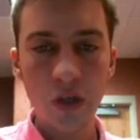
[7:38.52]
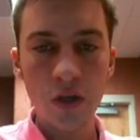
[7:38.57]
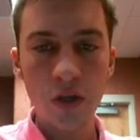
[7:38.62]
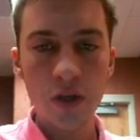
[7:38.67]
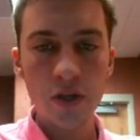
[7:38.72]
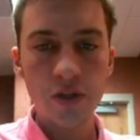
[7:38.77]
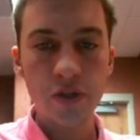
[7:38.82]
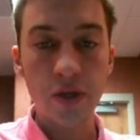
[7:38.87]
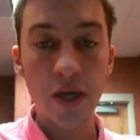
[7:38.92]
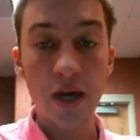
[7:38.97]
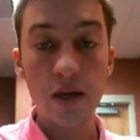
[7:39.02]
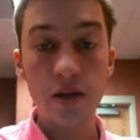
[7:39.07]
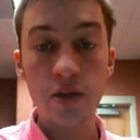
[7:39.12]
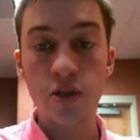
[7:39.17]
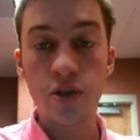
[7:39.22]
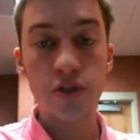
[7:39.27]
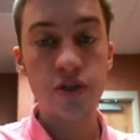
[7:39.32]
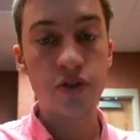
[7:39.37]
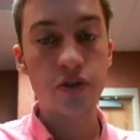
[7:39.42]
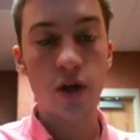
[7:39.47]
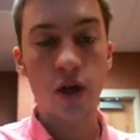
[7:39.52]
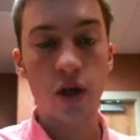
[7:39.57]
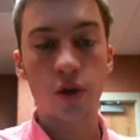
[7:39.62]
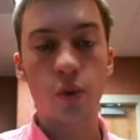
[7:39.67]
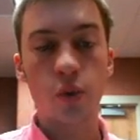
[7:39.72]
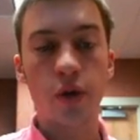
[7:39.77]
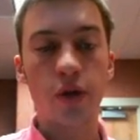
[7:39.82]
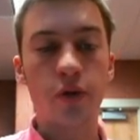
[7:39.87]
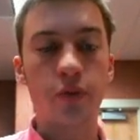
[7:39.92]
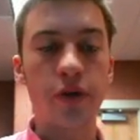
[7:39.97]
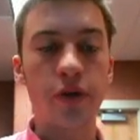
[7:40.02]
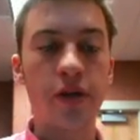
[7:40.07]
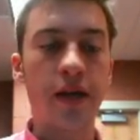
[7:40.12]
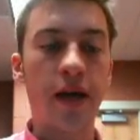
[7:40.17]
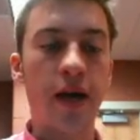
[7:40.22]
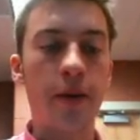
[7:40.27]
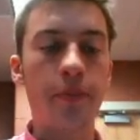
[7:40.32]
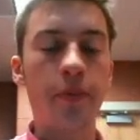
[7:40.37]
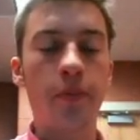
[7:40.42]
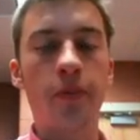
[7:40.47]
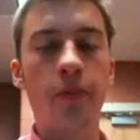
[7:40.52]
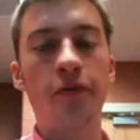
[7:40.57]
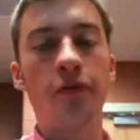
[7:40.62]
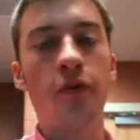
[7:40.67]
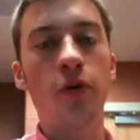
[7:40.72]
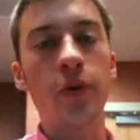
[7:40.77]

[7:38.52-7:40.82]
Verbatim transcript: So yeah, just a quick recap before